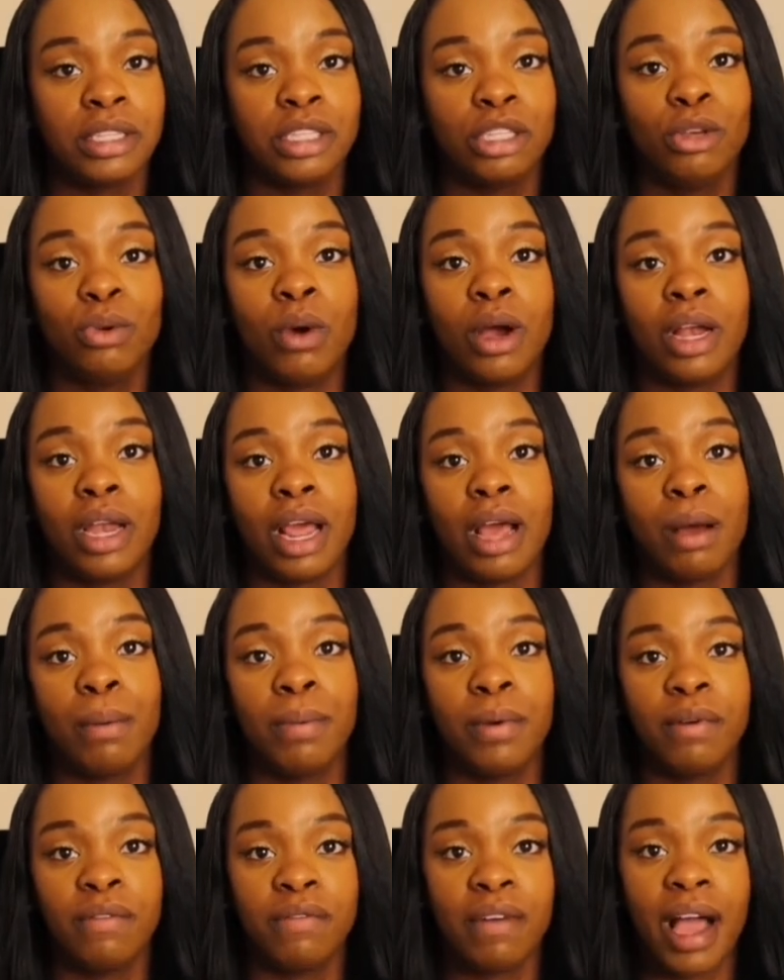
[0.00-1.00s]
You are now a
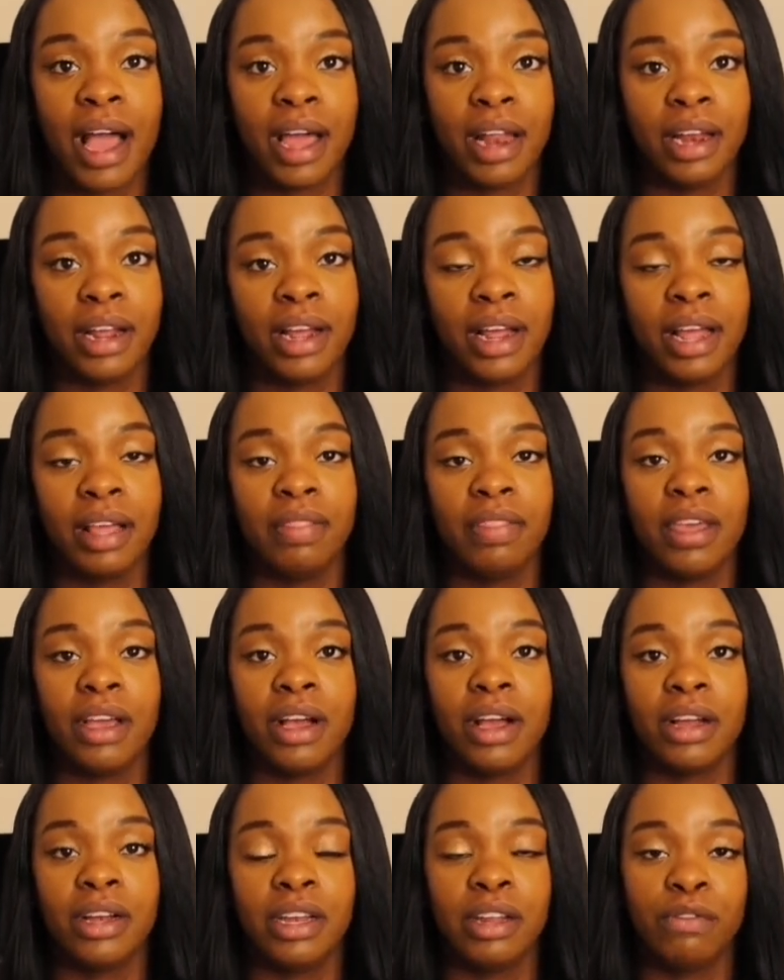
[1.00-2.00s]
provider and
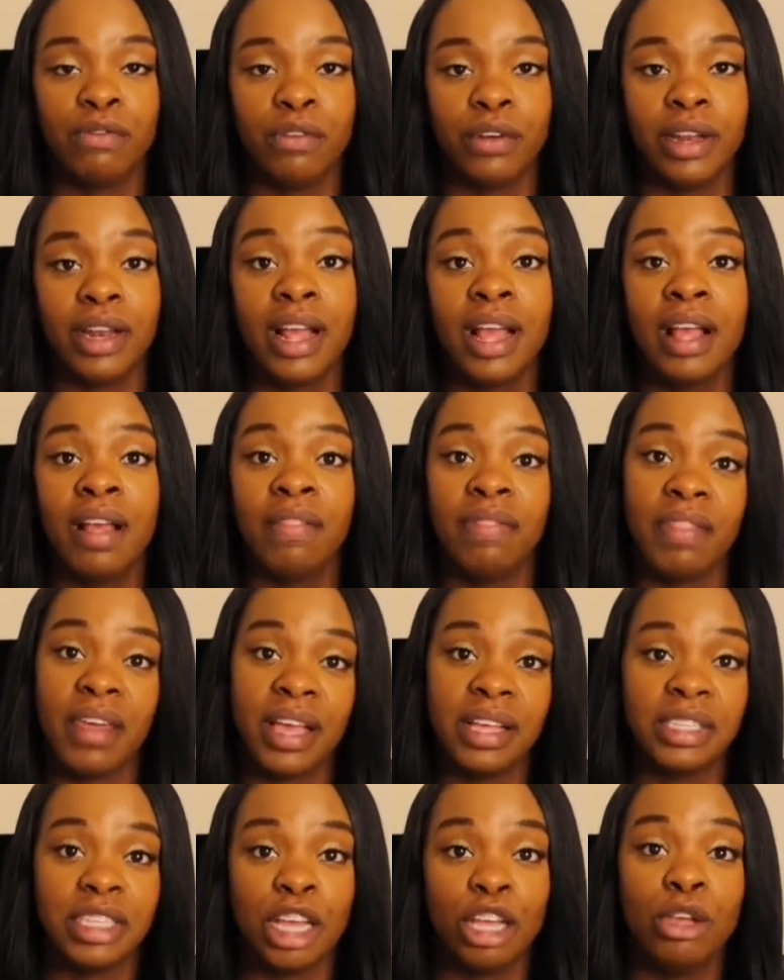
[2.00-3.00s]
there are different
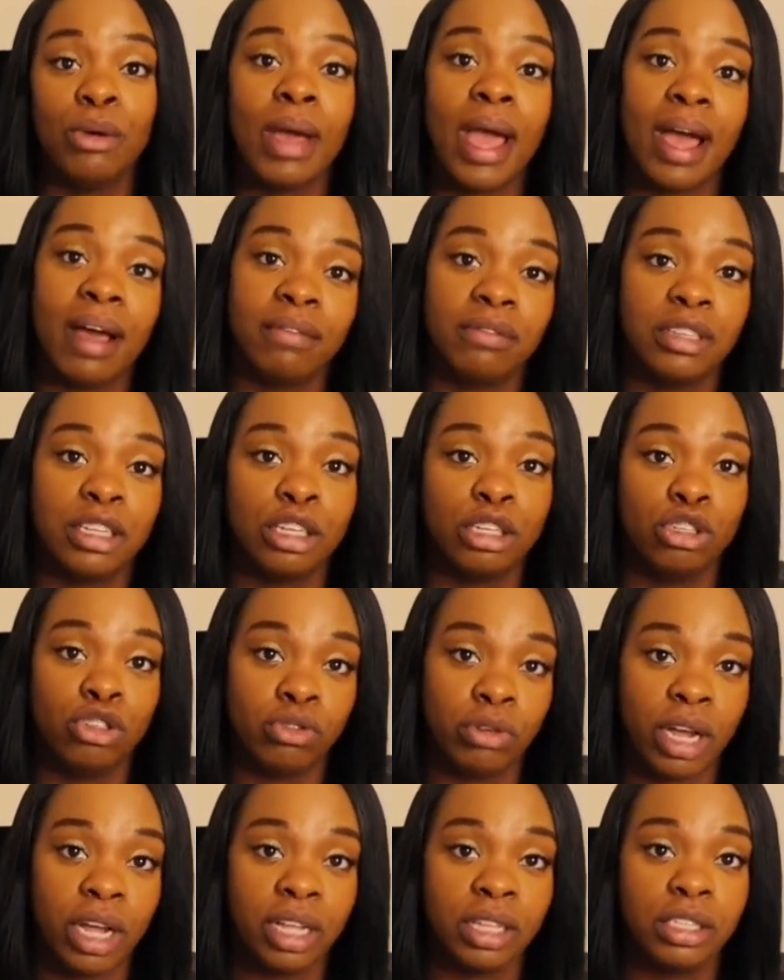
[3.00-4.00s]
things that you have to
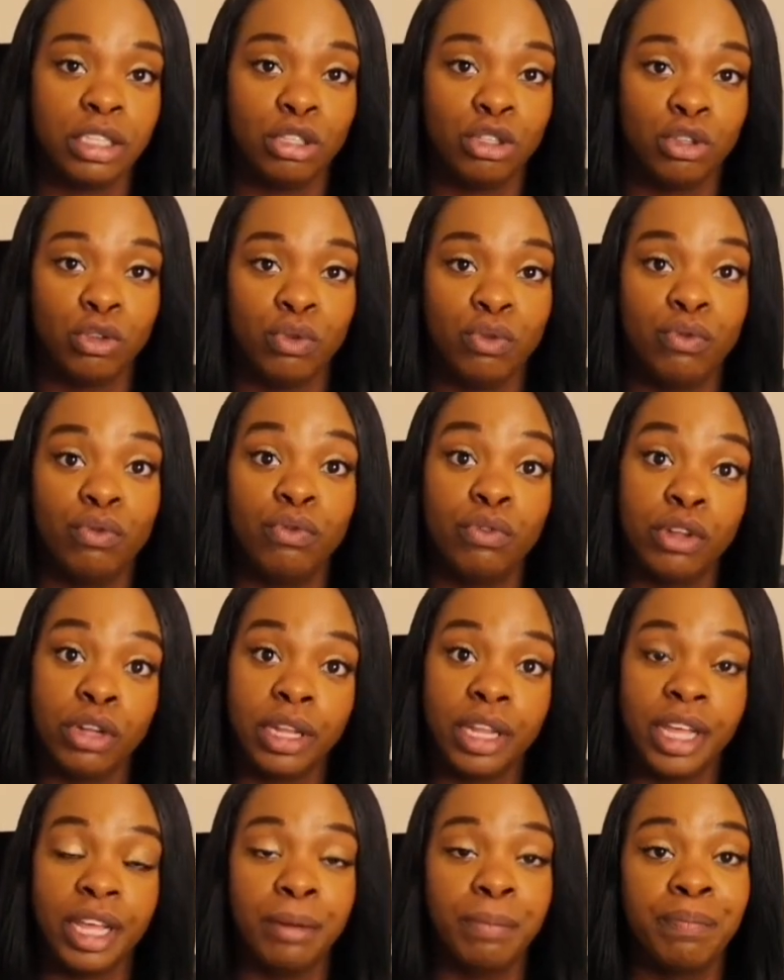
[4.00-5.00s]
address to
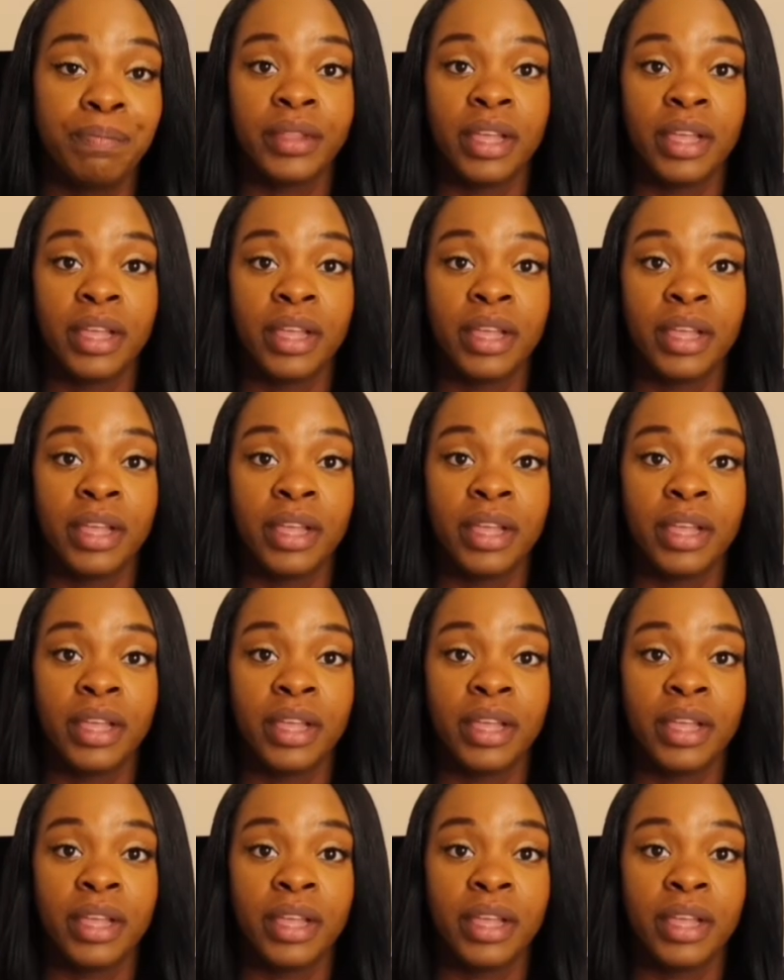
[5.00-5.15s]
fully